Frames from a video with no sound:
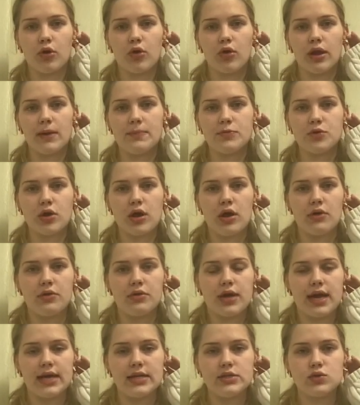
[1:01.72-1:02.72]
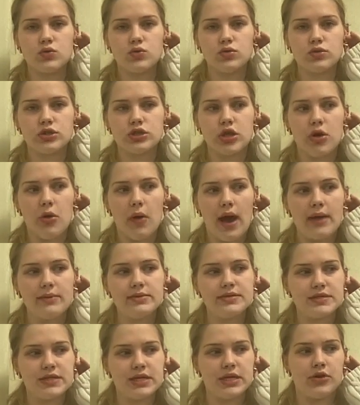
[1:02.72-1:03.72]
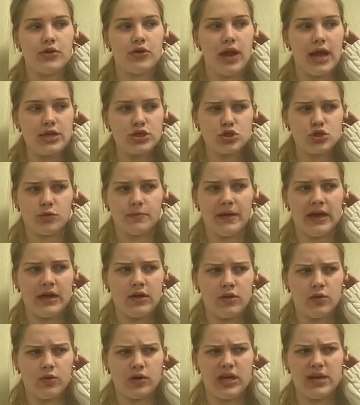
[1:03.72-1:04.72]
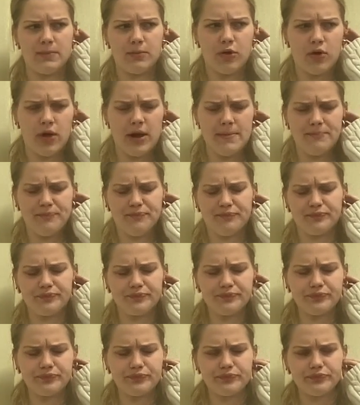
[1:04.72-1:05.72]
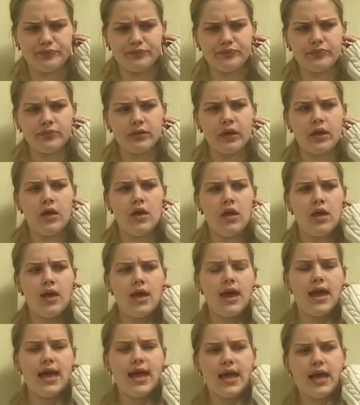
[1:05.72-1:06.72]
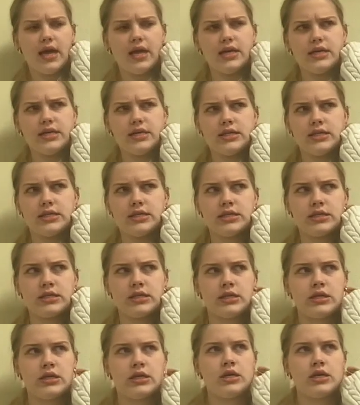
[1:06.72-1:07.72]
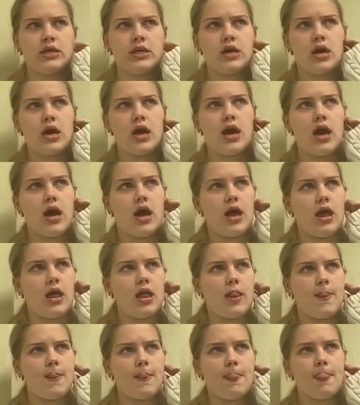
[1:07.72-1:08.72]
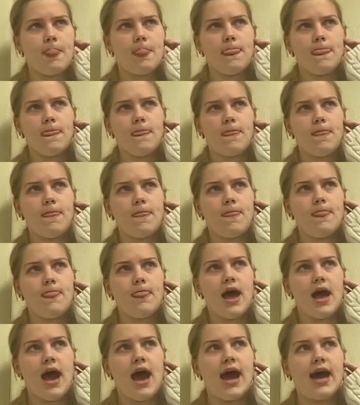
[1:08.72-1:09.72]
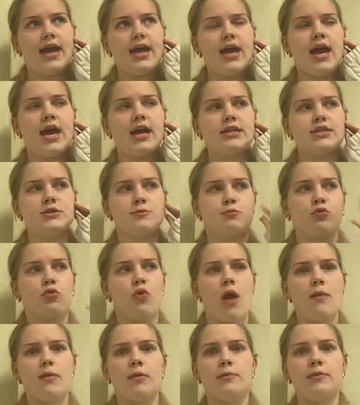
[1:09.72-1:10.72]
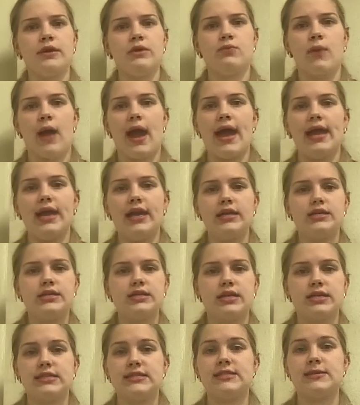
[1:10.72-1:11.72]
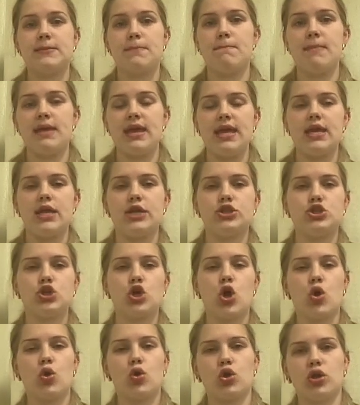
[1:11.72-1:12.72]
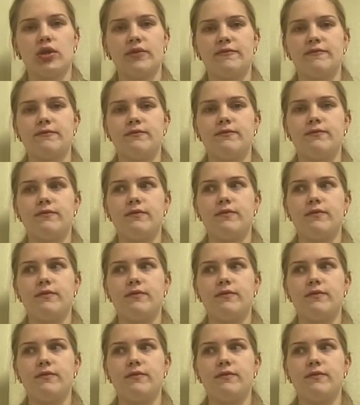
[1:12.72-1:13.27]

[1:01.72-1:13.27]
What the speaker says: program throughout high school. So I was in the International Baccalaureate program. And I had to probably write and submit a total of